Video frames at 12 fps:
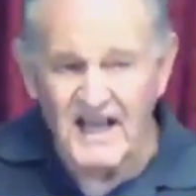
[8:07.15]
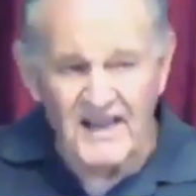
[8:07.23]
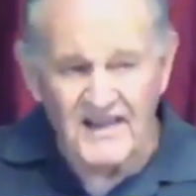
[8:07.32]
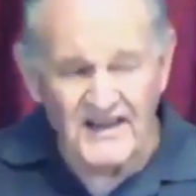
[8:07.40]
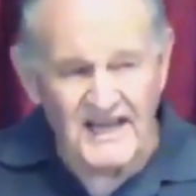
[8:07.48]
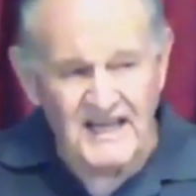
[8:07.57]

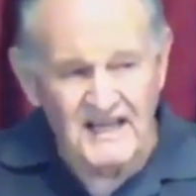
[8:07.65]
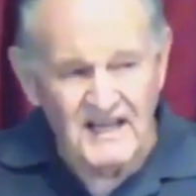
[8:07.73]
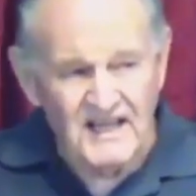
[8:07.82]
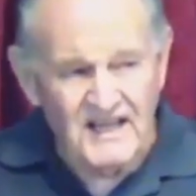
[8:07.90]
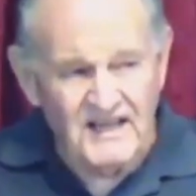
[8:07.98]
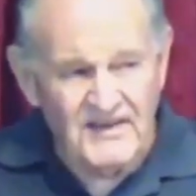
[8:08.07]
The
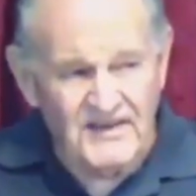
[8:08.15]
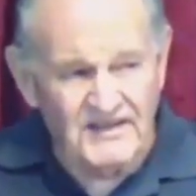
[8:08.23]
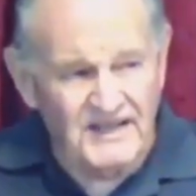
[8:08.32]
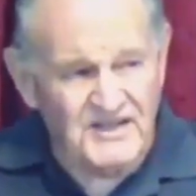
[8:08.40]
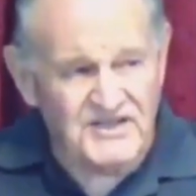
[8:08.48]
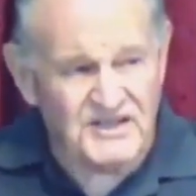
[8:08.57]

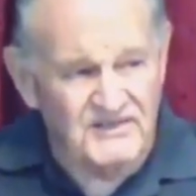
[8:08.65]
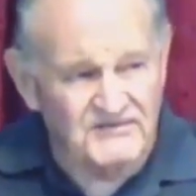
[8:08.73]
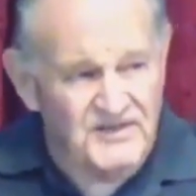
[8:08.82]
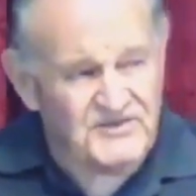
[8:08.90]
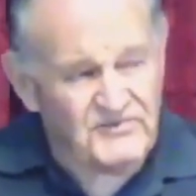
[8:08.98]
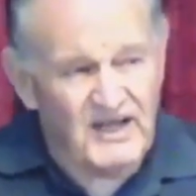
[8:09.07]
nation of
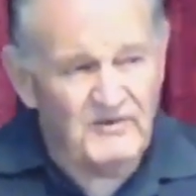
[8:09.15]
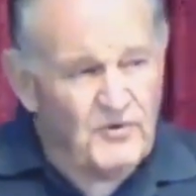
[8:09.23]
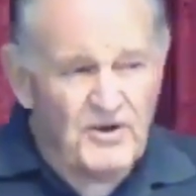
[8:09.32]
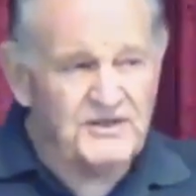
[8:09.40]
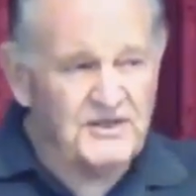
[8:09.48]
Israel wanted